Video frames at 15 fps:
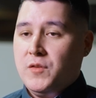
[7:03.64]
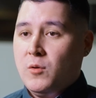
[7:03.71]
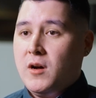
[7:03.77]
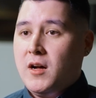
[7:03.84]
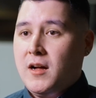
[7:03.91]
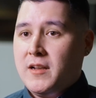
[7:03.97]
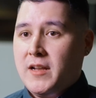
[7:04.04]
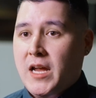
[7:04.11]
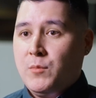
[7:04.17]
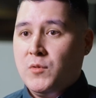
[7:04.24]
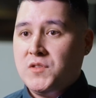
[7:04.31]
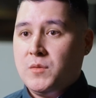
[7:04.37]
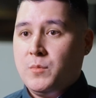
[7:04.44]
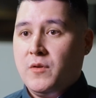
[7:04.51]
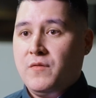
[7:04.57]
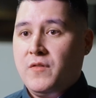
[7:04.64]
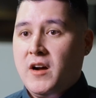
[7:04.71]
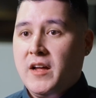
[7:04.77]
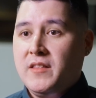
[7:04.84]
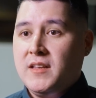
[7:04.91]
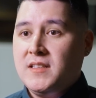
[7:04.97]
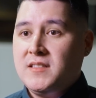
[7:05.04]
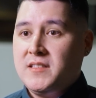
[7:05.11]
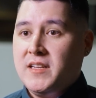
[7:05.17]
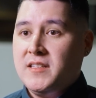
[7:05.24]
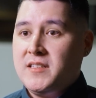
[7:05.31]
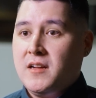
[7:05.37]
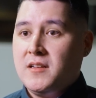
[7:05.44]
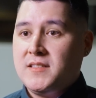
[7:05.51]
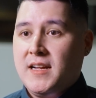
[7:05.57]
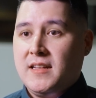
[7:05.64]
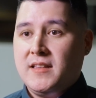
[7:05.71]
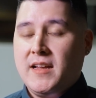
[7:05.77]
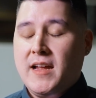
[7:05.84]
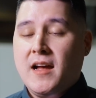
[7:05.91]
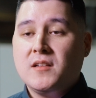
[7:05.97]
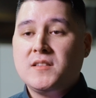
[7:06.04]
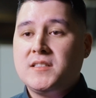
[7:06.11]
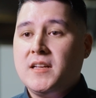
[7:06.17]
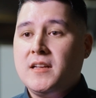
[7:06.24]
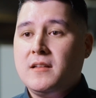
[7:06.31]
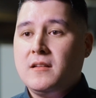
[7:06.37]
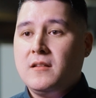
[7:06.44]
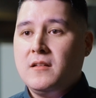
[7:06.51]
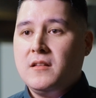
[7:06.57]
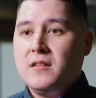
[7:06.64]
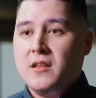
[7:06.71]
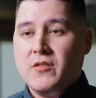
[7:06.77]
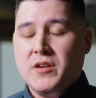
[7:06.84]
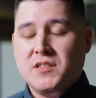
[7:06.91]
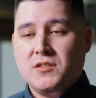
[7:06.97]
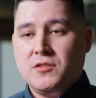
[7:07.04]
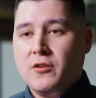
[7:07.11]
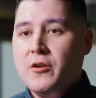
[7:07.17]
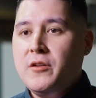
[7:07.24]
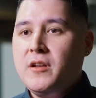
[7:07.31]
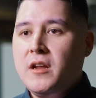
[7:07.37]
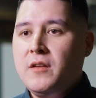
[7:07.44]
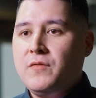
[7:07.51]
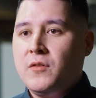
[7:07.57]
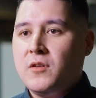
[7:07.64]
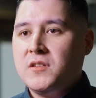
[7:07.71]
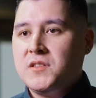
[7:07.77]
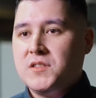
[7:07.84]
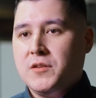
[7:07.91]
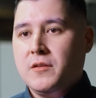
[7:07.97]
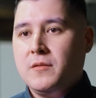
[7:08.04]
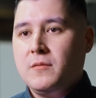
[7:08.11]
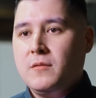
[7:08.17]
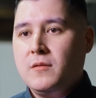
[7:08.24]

you are unable to provide these details at the outset, there is no need for concern.